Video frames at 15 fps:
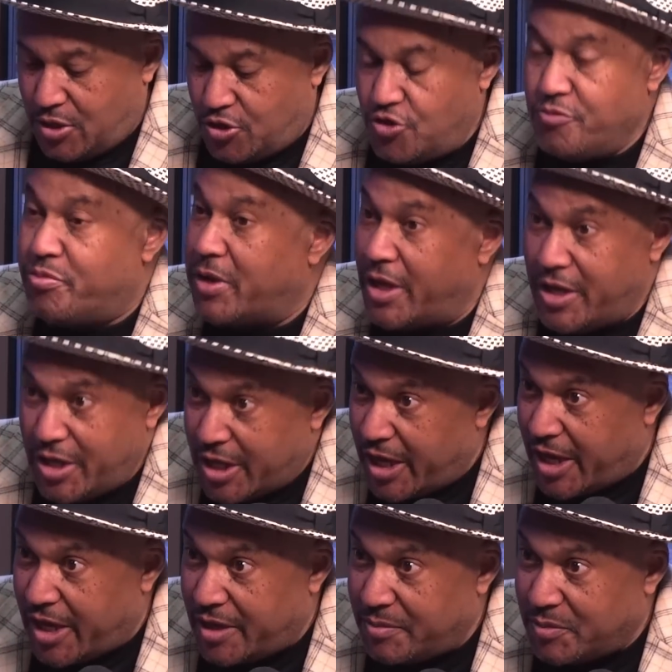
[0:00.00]
You play your
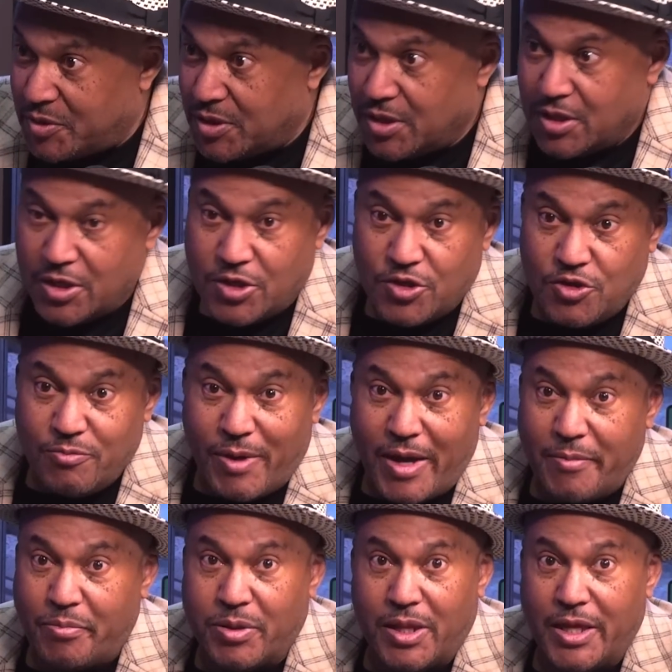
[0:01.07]
games. You
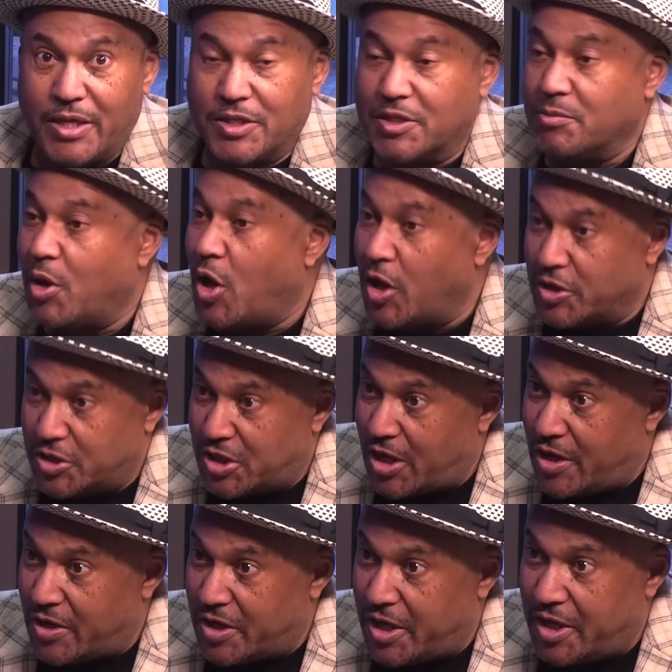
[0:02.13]
might play in some
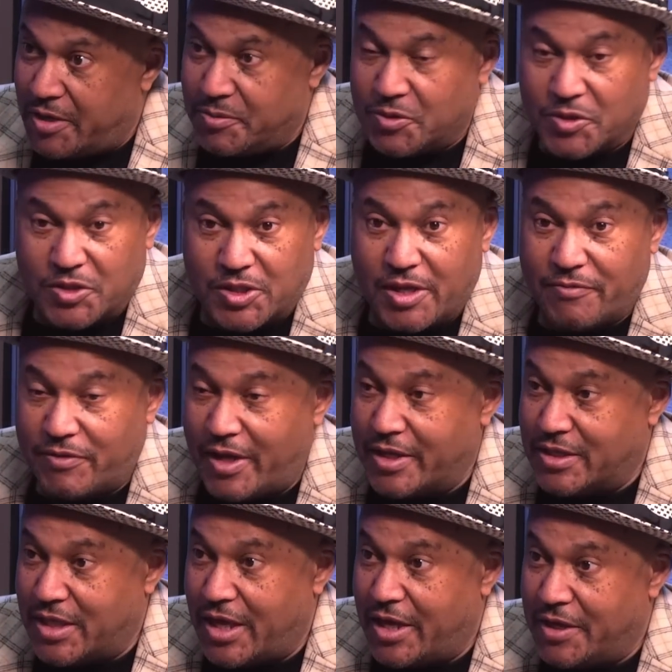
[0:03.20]
all-star games and stuff
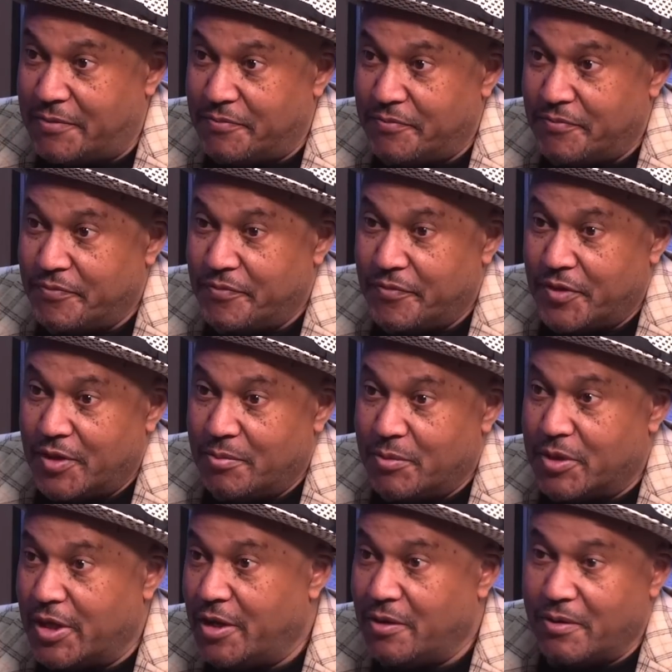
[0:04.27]
like that.
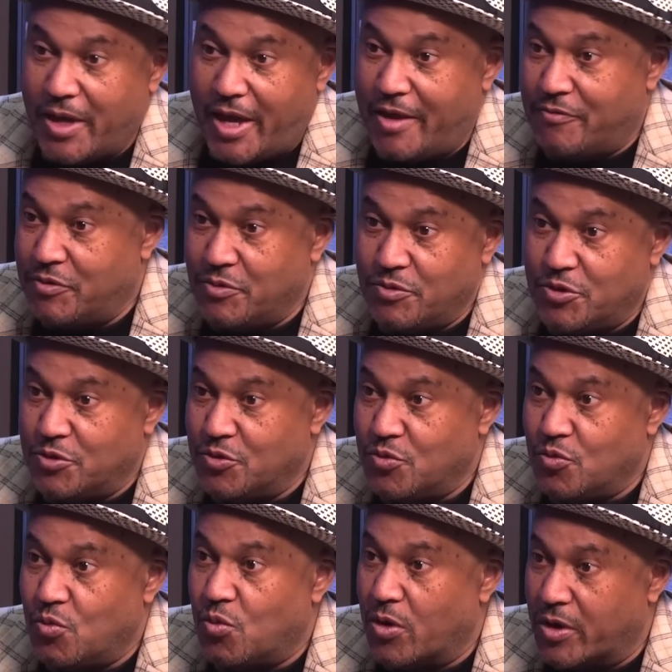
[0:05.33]
But they don't have you
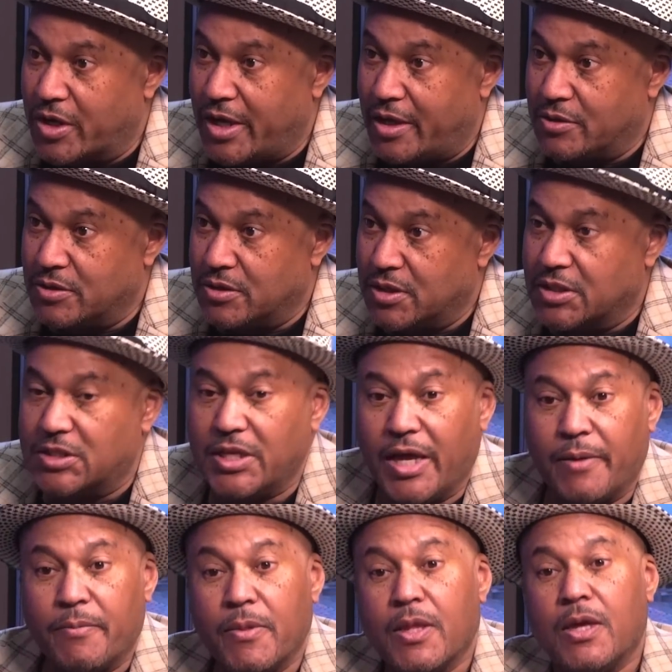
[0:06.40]
do workouts.
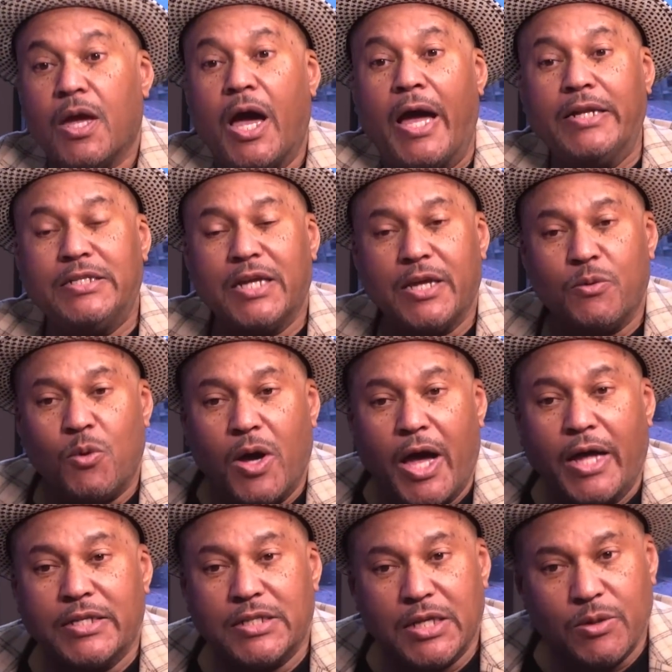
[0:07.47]
Except, I tell you
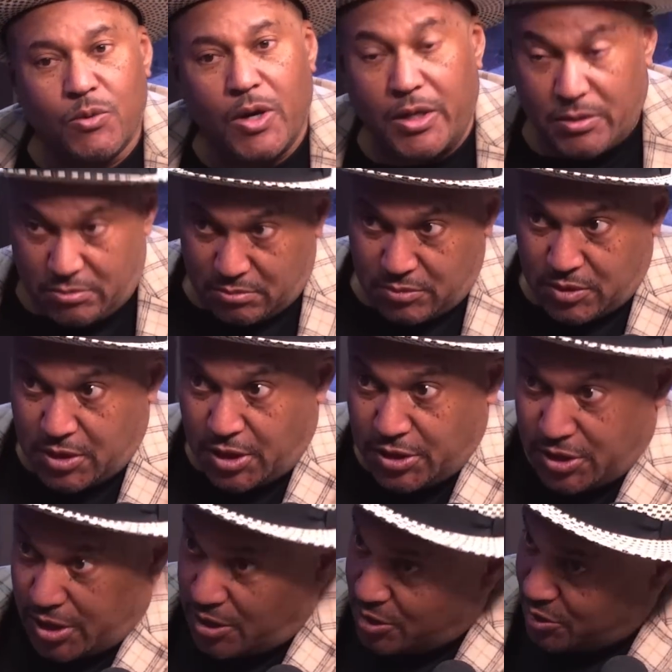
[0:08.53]
what.
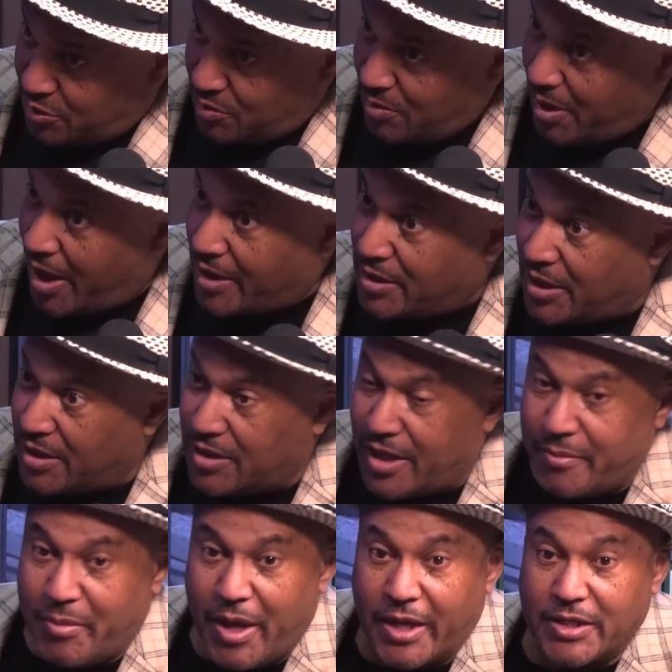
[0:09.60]
Yes, they do. Yeah. I take
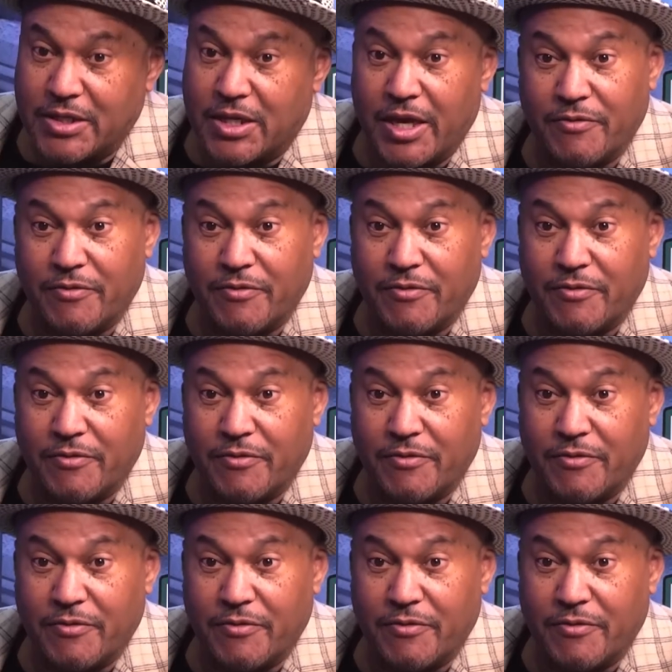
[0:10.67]
that back. Yeah.